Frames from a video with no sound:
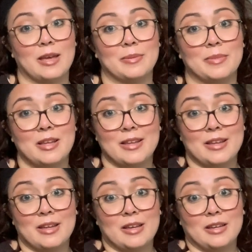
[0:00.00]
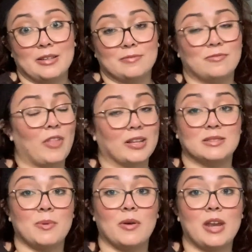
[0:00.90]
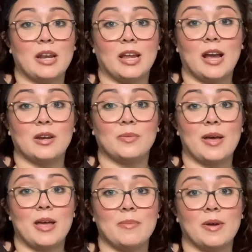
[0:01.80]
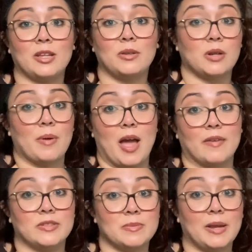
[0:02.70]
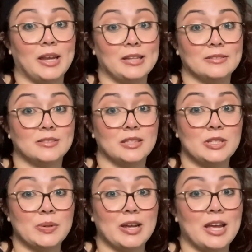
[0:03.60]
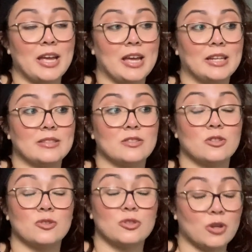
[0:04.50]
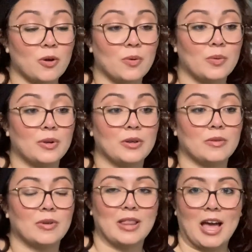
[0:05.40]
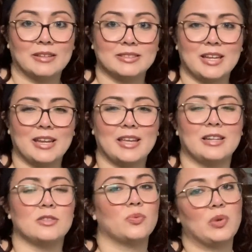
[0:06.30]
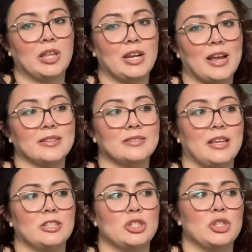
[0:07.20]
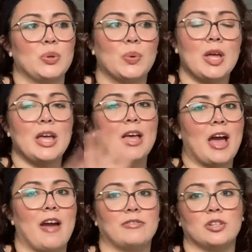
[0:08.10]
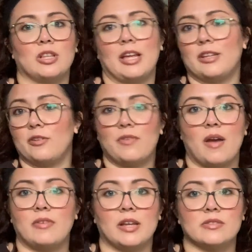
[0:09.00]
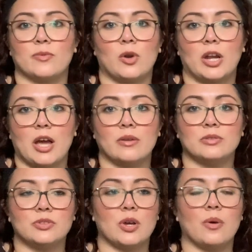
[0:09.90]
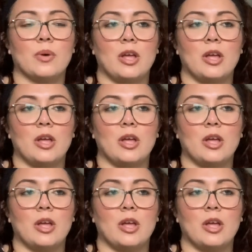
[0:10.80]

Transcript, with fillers: am flexible in any kind of way, but you don't have to be to do it. It's so relaxing, and it's a really nice thing to do after like your 5 days of workout. So